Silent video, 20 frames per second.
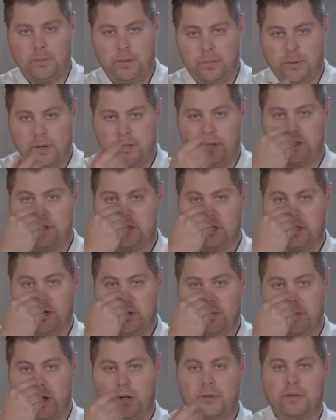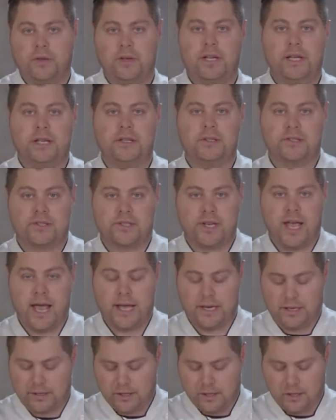be putting this in your mouth and eating
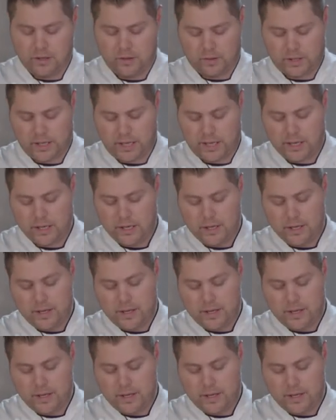sand, okay?